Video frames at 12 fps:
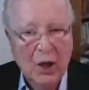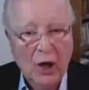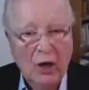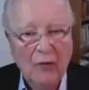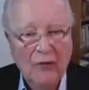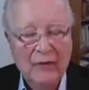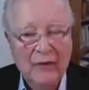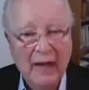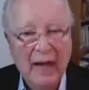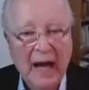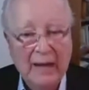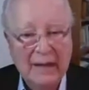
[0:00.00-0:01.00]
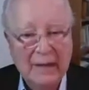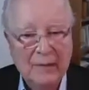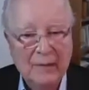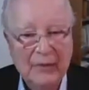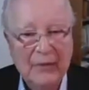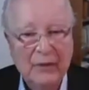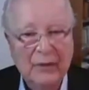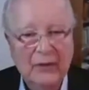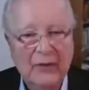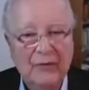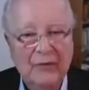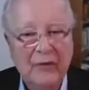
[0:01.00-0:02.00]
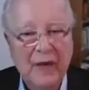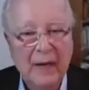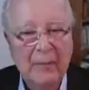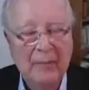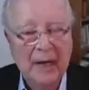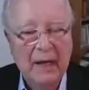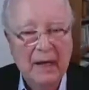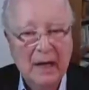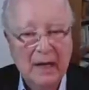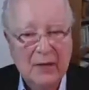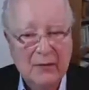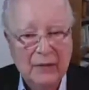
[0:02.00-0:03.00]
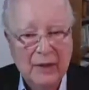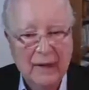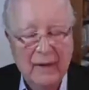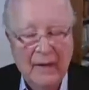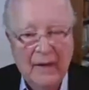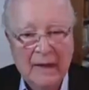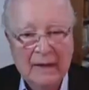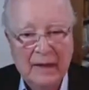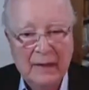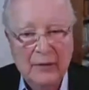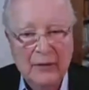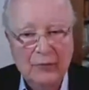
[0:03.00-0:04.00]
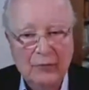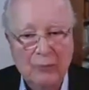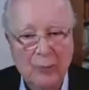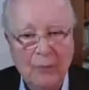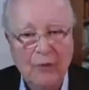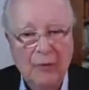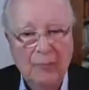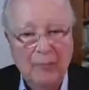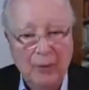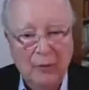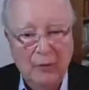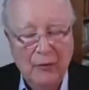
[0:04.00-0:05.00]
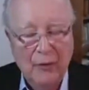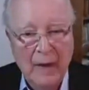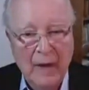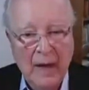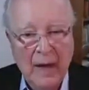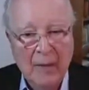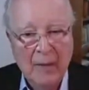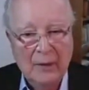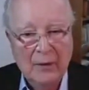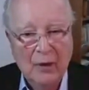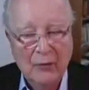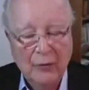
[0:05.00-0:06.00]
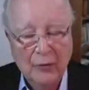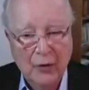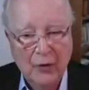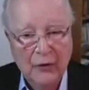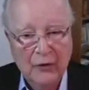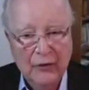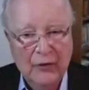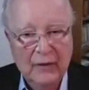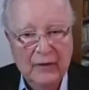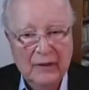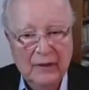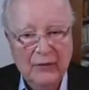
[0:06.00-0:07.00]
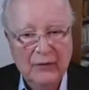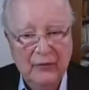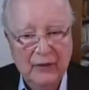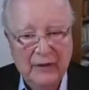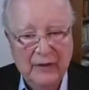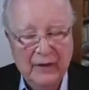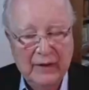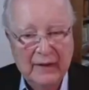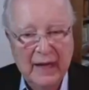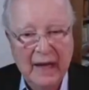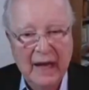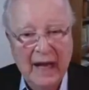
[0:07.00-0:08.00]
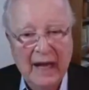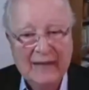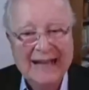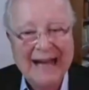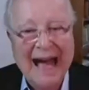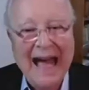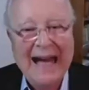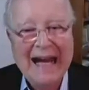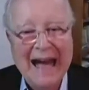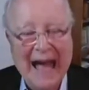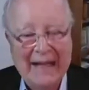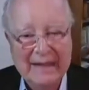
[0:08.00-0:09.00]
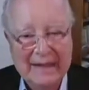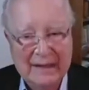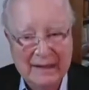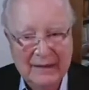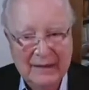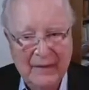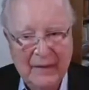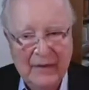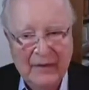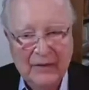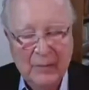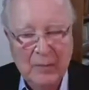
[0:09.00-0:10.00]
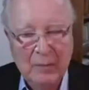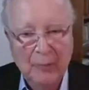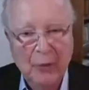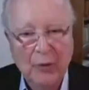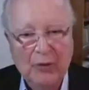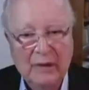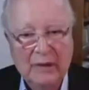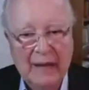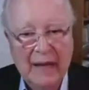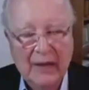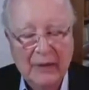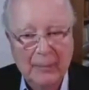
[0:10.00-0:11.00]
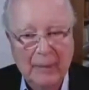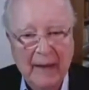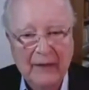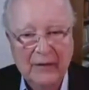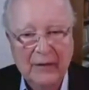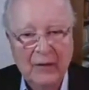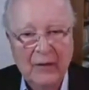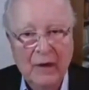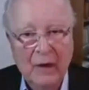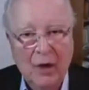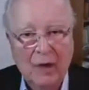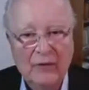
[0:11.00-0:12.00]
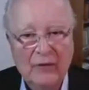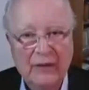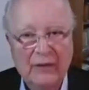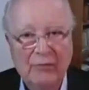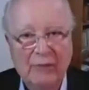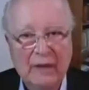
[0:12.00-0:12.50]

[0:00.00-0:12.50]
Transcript: of the other. Brazil is a very big country. There is room for both. But of course, this visit has highlighted some important aspects of this